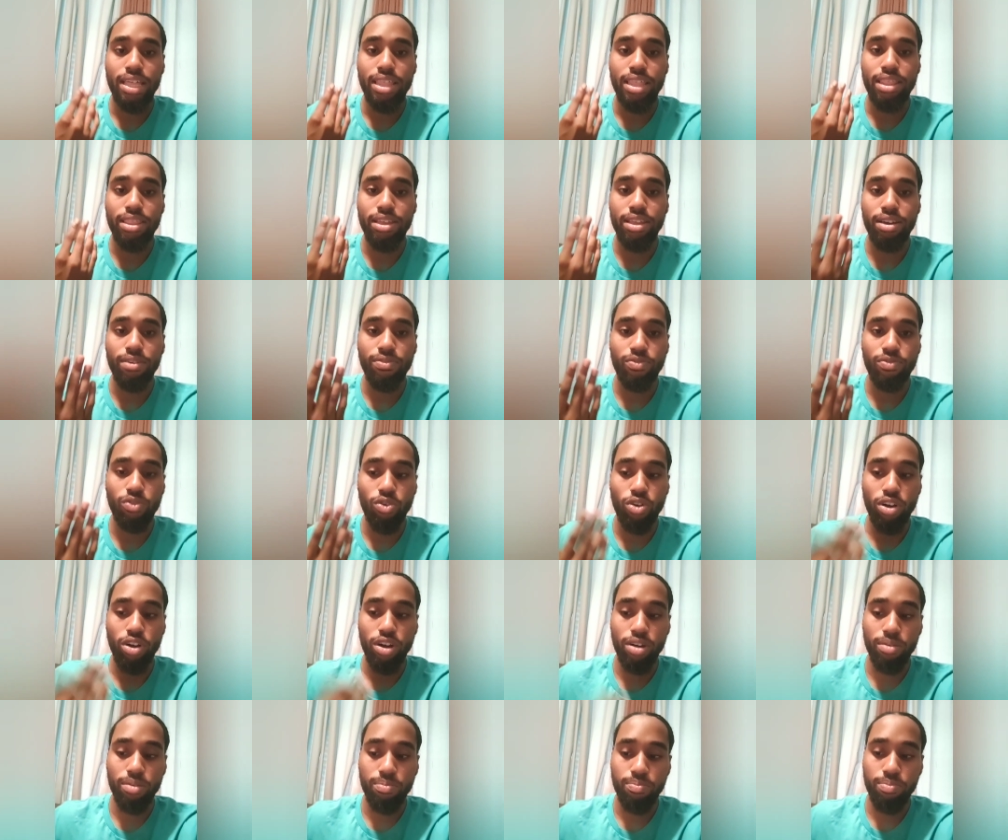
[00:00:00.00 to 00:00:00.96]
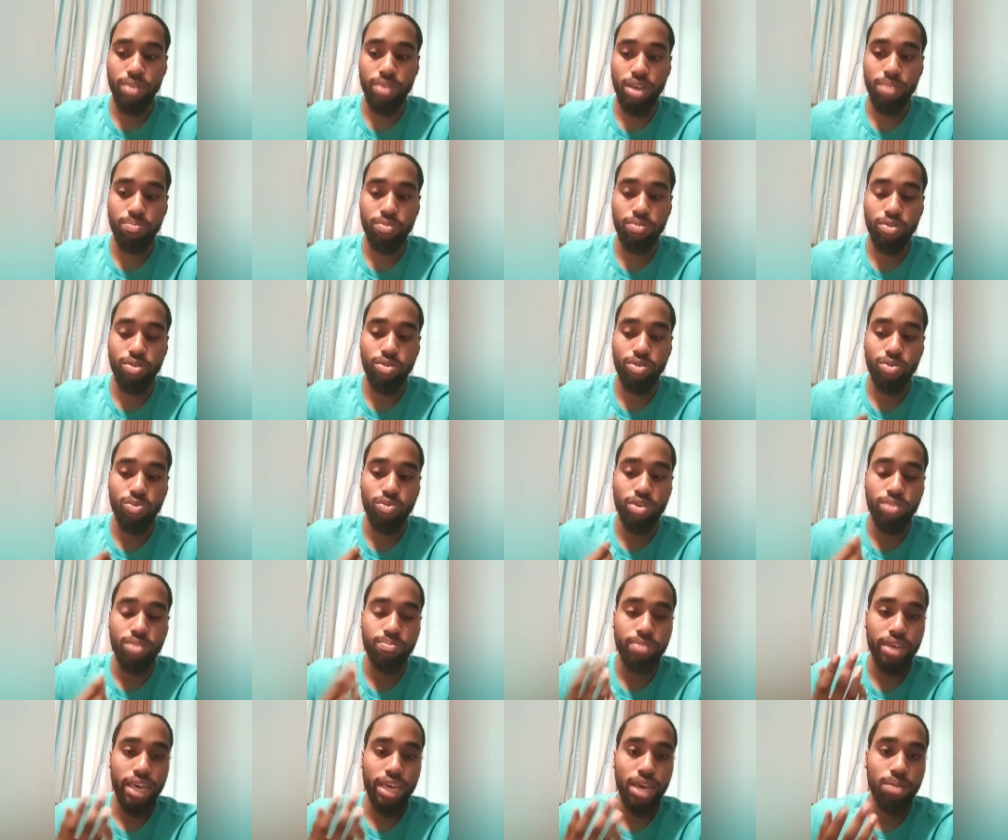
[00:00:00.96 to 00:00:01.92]
Therefore, people
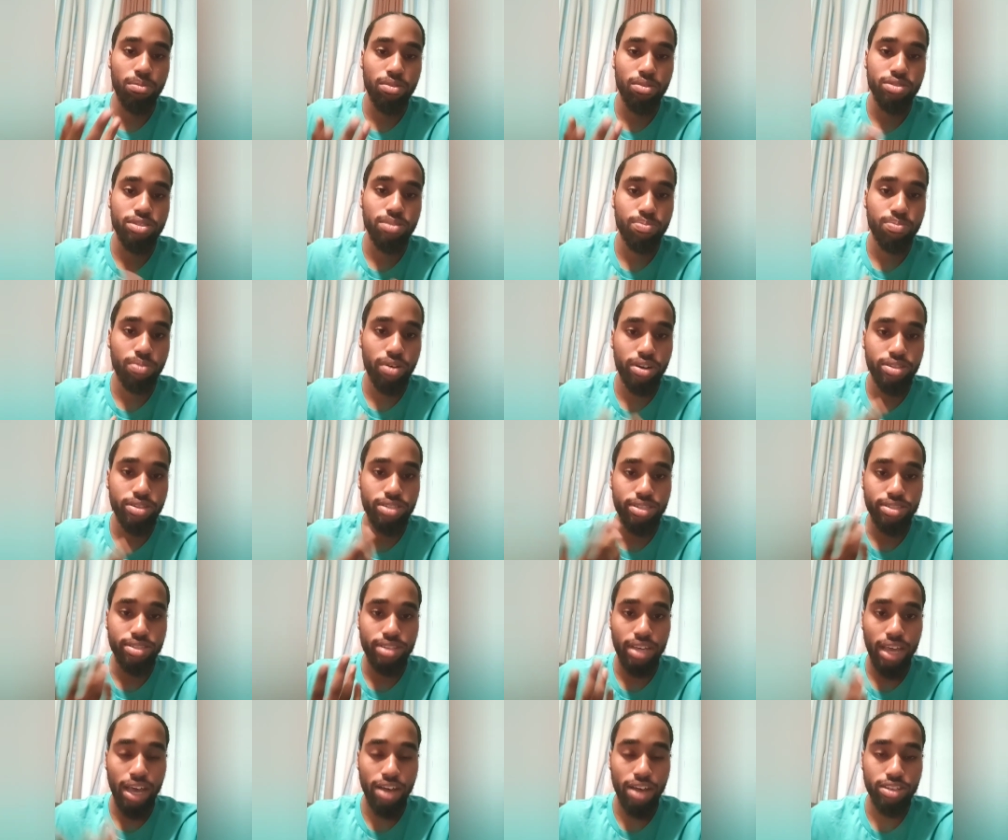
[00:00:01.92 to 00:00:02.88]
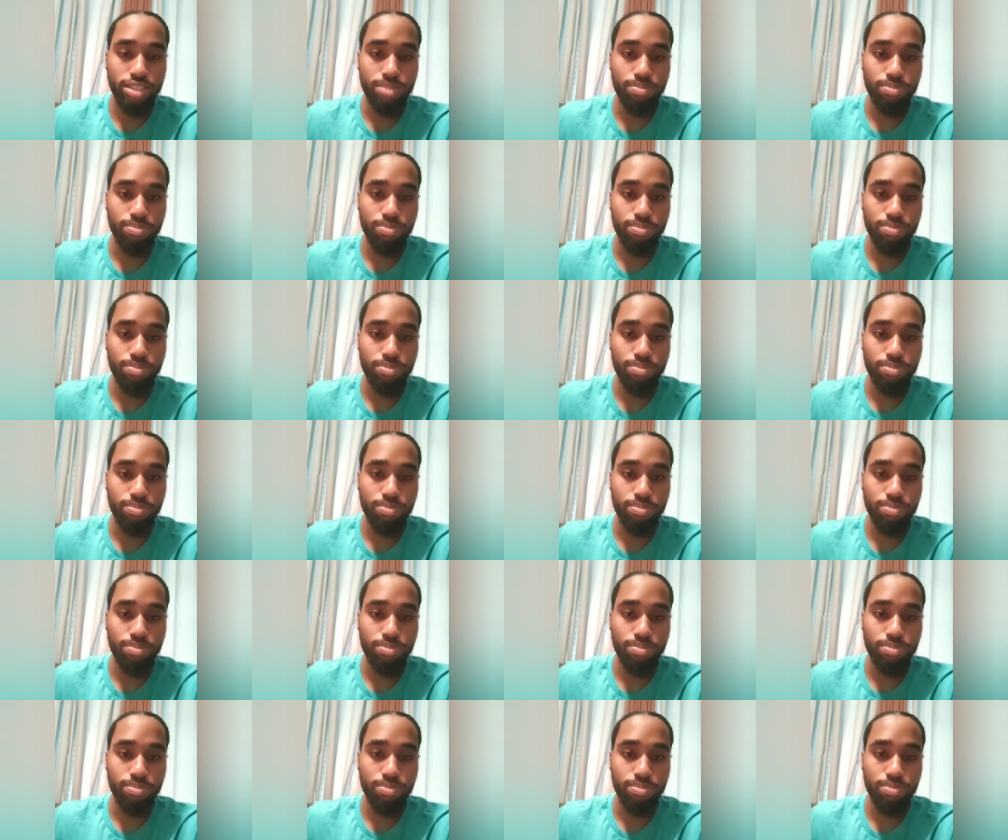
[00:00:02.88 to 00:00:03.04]
wouldn't be able to purchase a house.